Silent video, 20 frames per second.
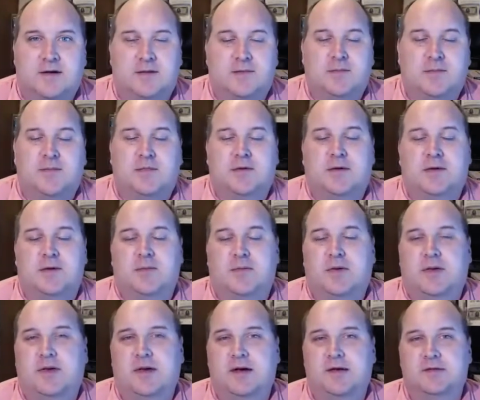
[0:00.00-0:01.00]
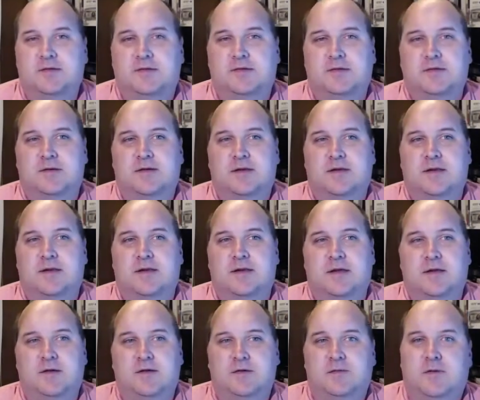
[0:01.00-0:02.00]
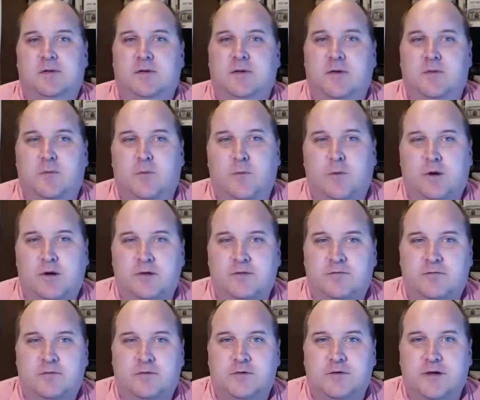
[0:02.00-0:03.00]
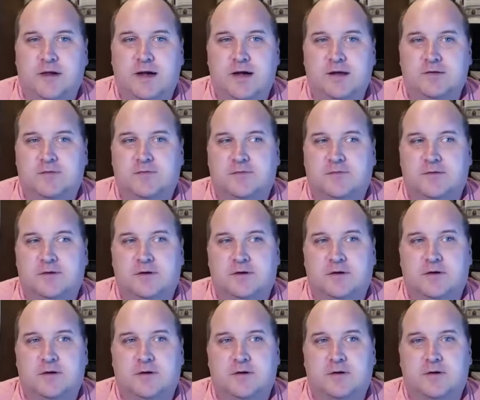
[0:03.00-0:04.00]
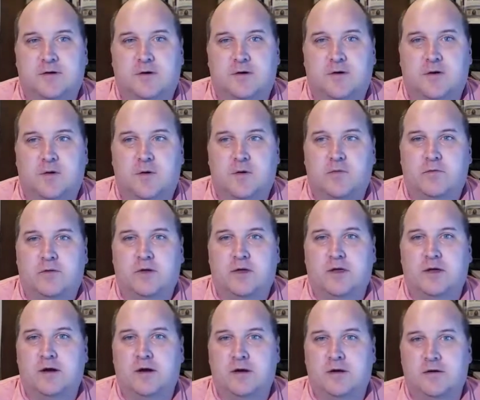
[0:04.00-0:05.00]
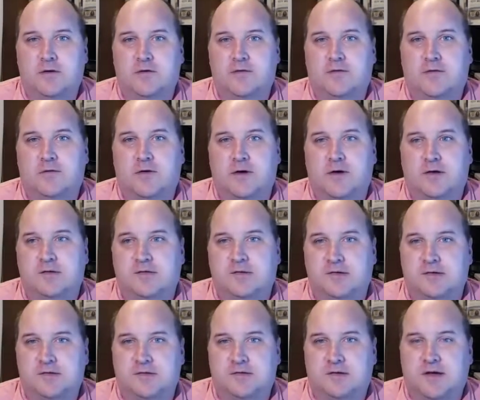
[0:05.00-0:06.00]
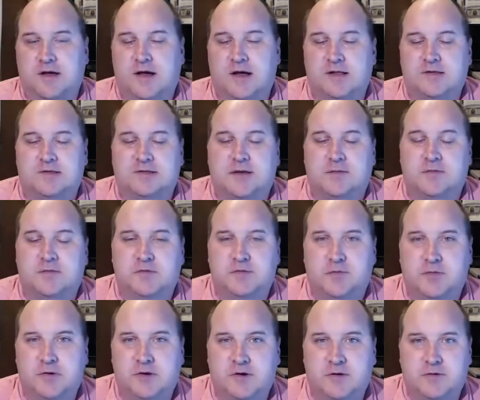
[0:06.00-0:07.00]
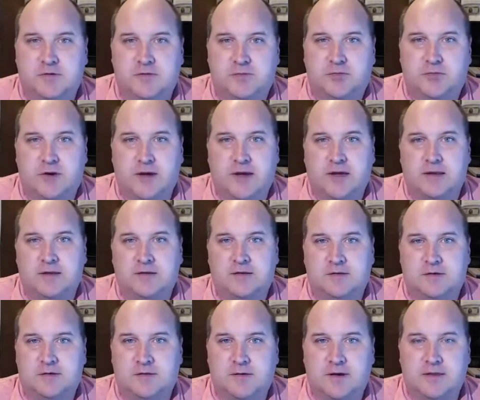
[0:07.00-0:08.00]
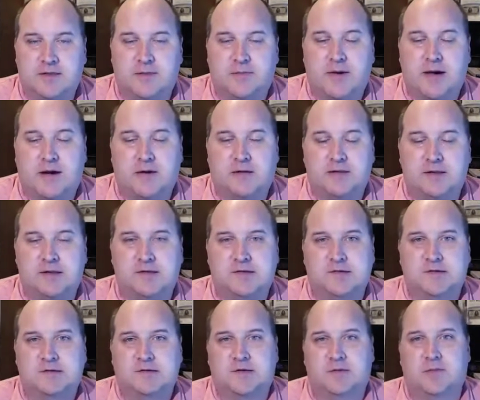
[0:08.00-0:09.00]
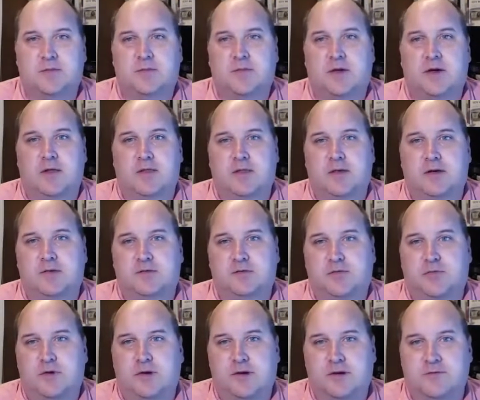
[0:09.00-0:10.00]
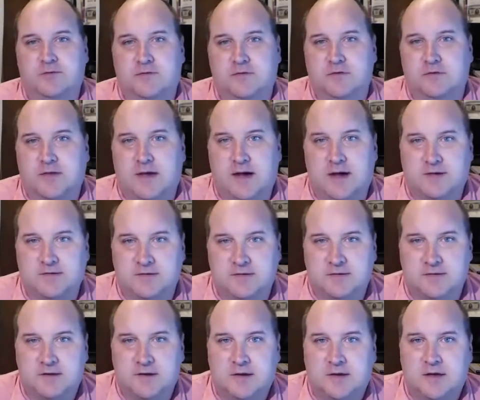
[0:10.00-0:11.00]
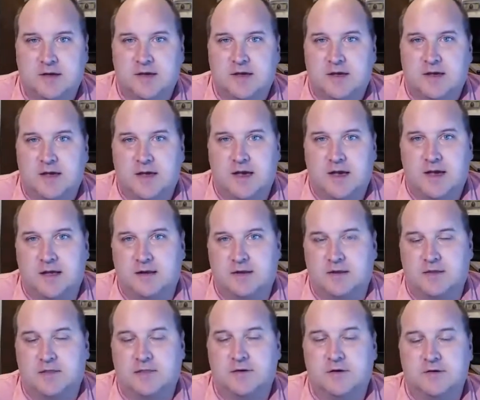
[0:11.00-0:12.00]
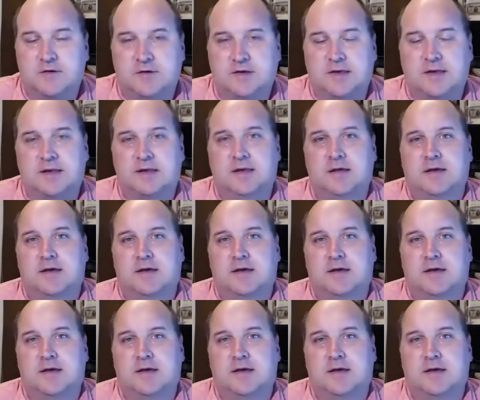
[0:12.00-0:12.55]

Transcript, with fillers: um, because Neil's been working for you guys for uh, over a year uh, since the concept was put into his brain to create the Power Lead system in the spring of 2013.